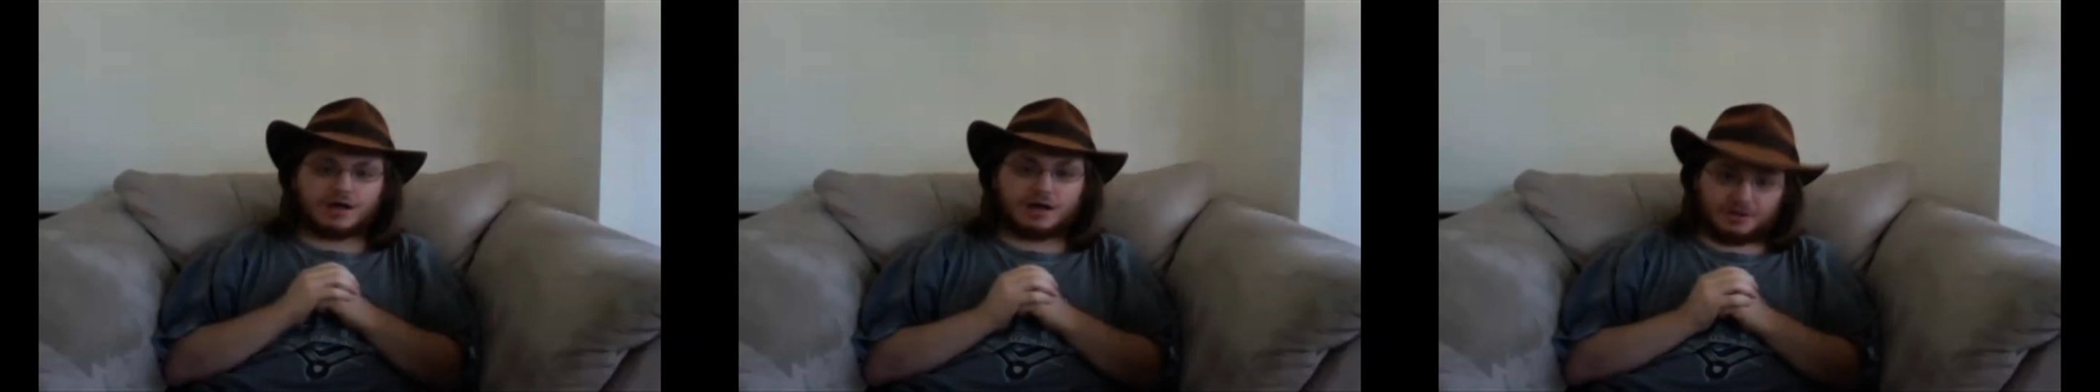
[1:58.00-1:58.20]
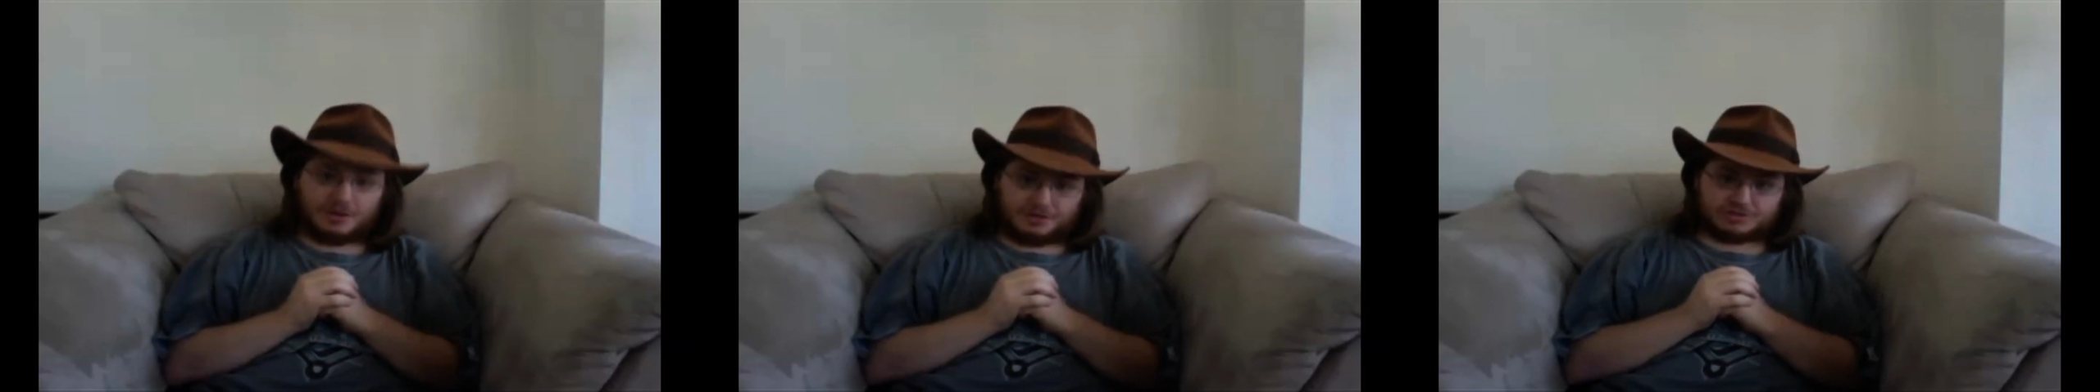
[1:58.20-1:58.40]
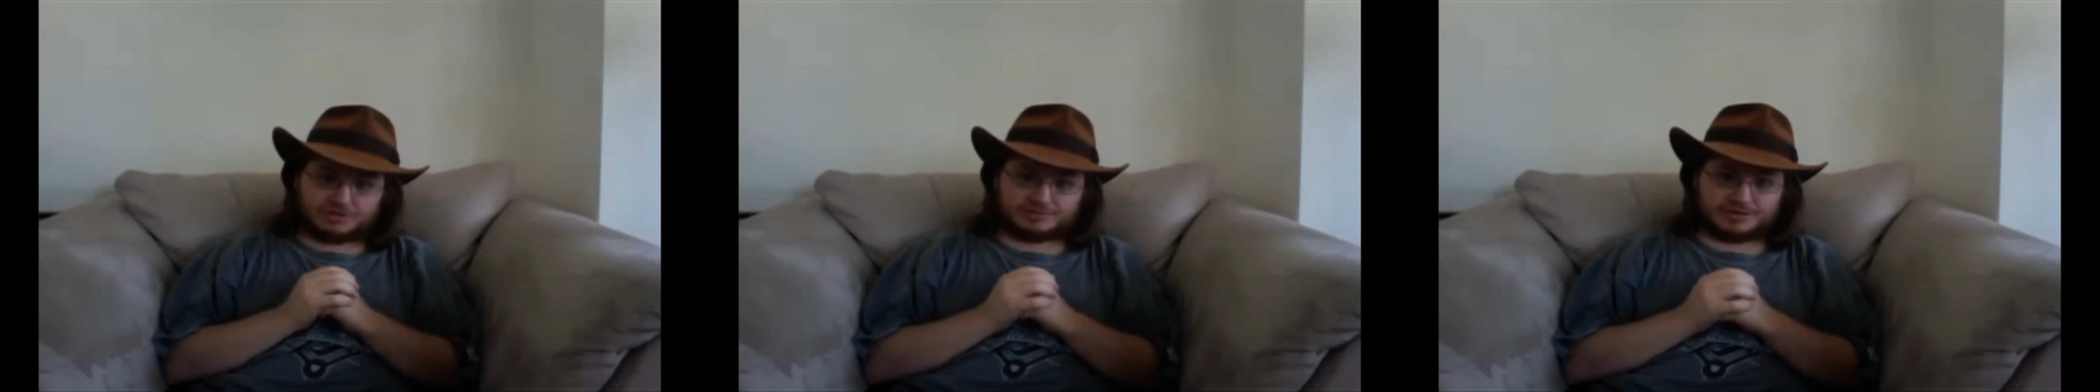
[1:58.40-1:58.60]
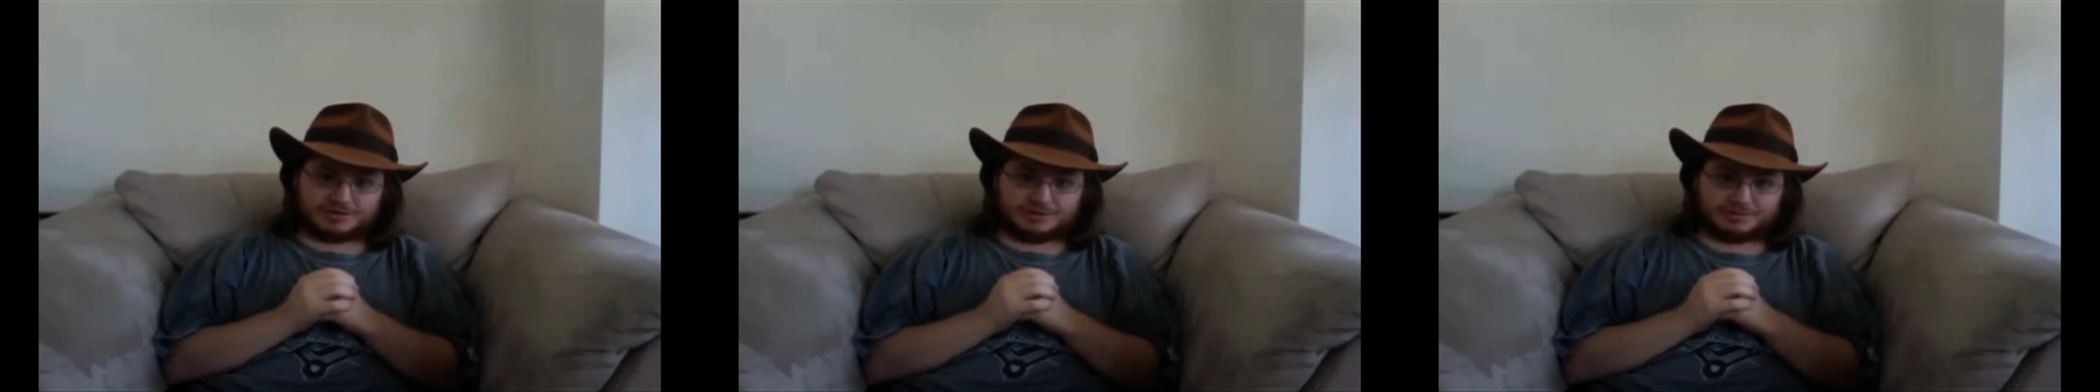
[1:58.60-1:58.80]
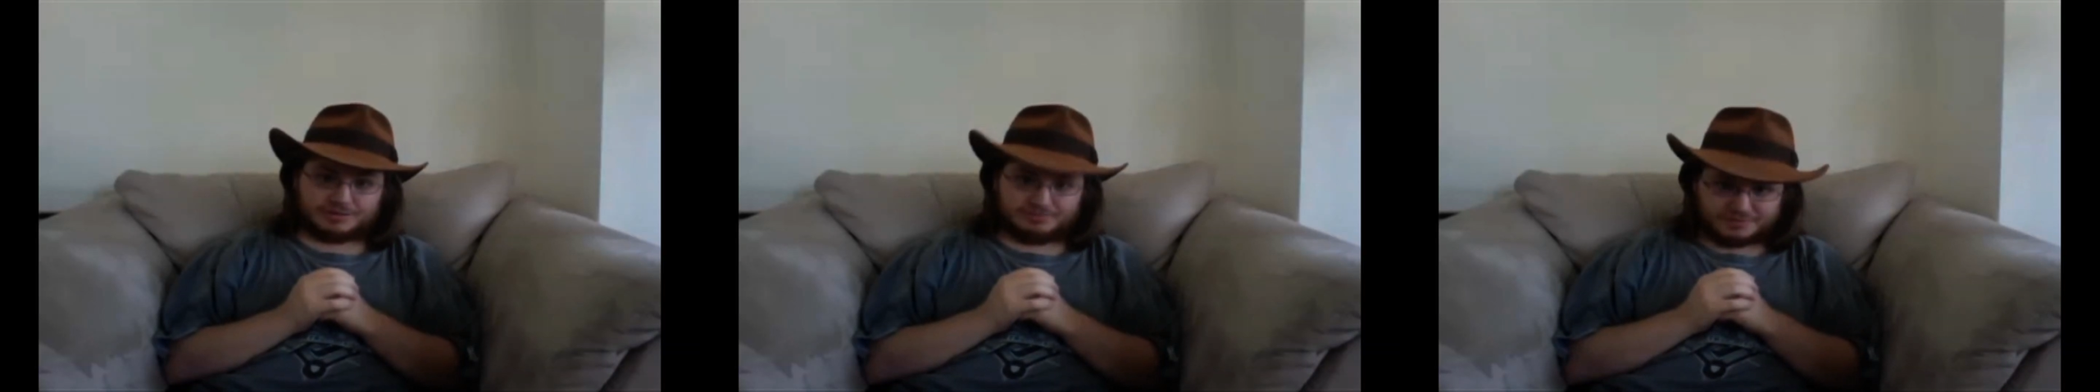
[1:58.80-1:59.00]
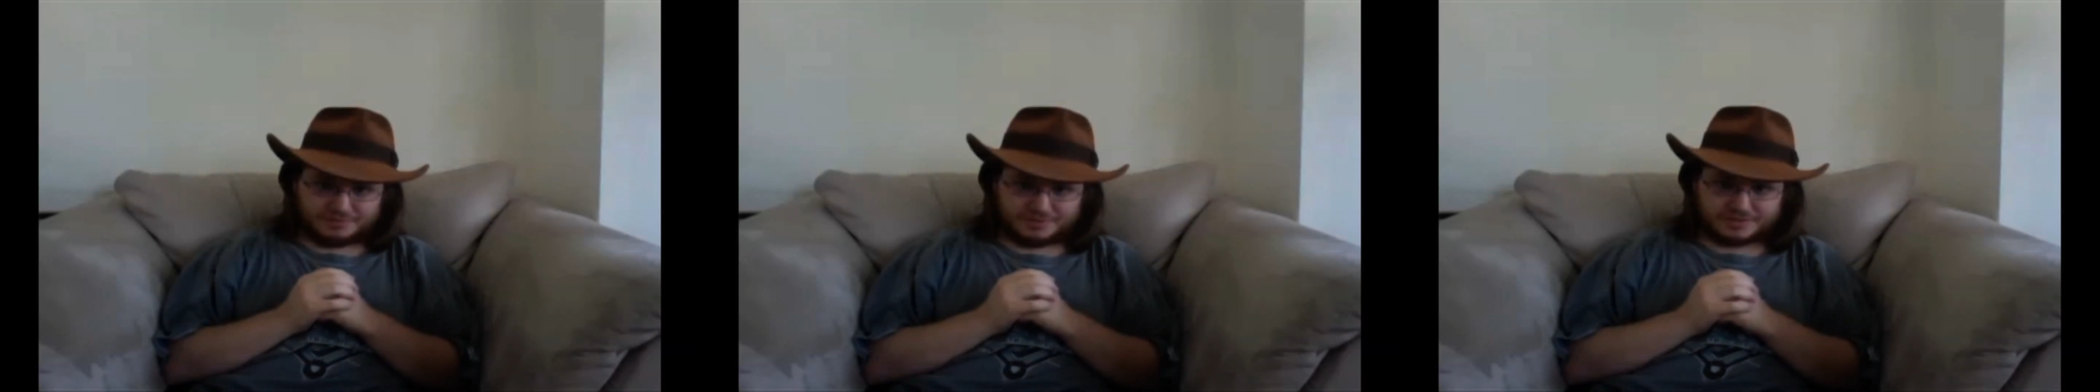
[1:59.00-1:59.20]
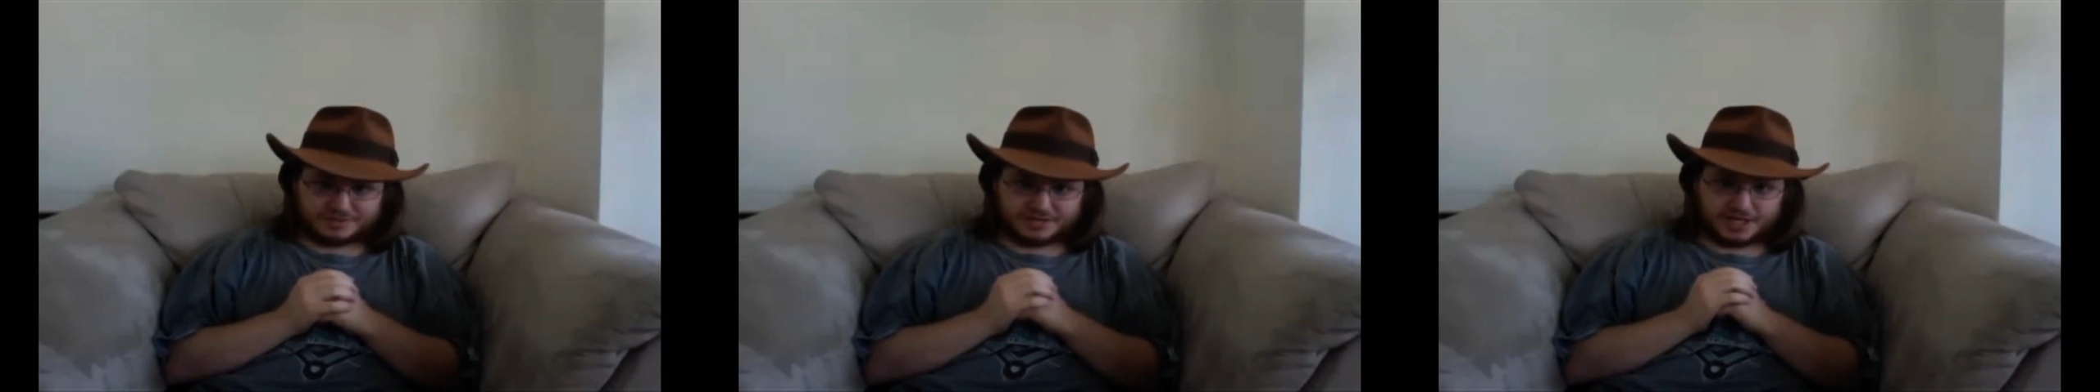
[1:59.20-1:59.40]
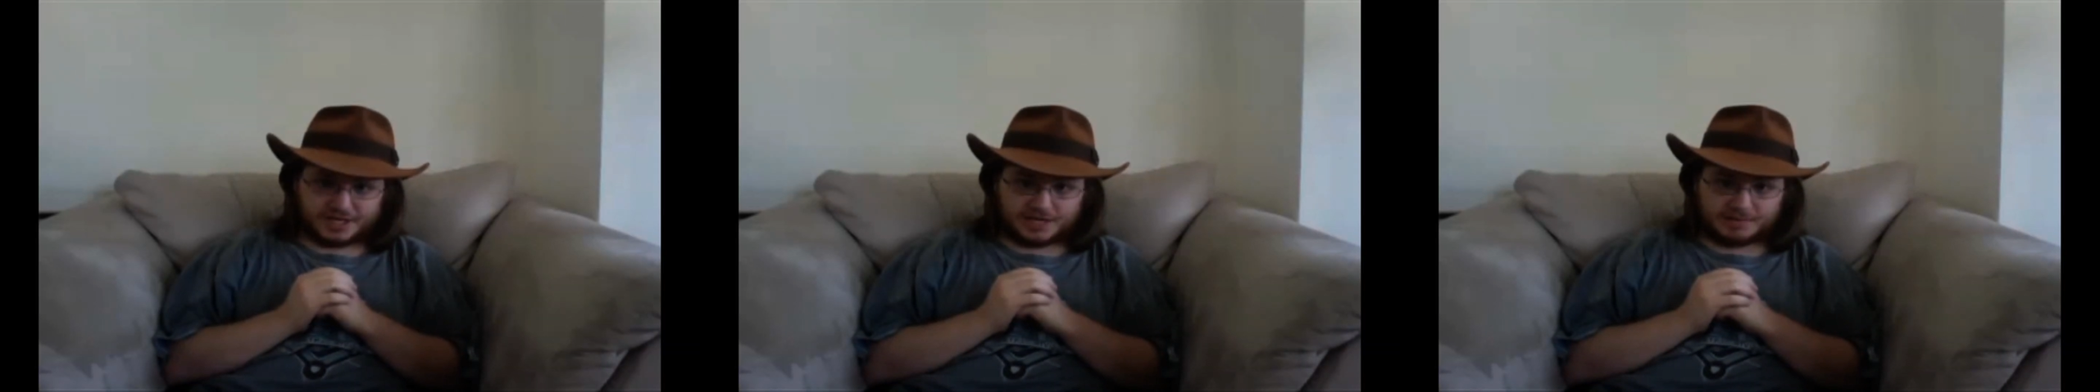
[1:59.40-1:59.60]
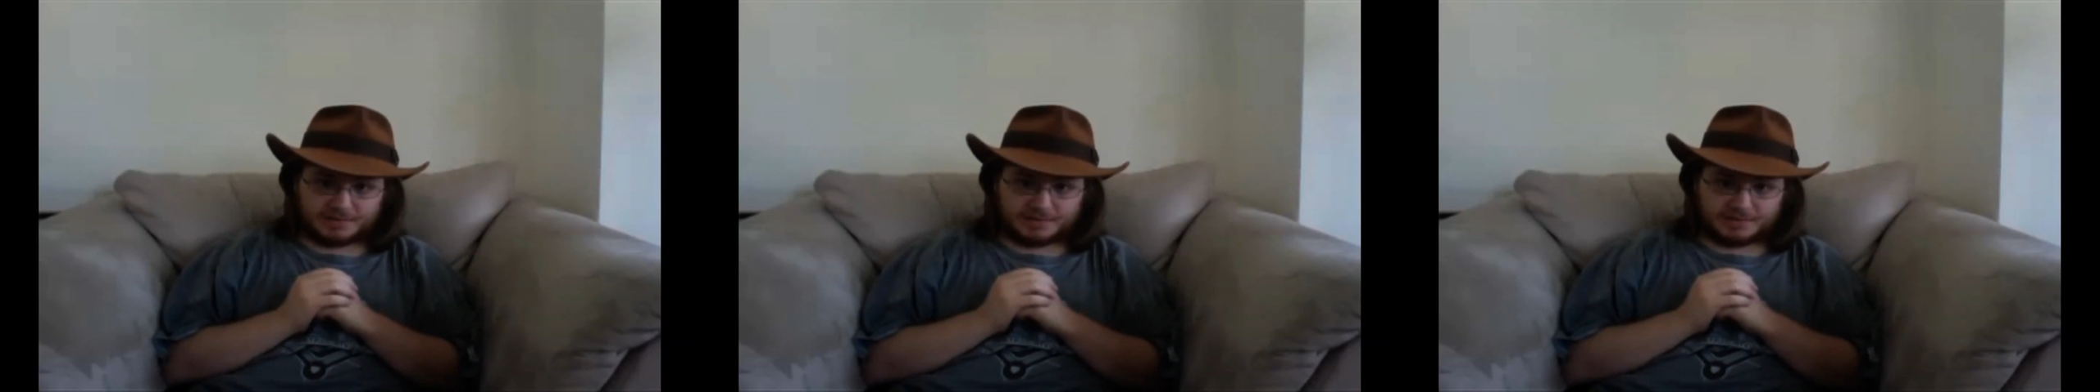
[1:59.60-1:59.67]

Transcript: Although as we go through this game,